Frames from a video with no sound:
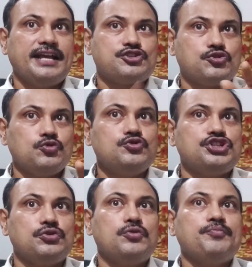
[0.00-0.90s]
X2
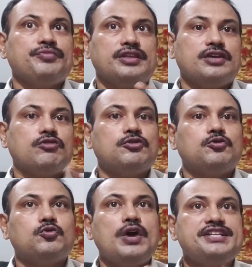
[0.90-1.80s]
0 equal
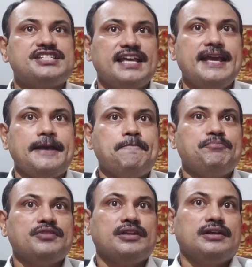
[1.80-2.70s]
to twice A,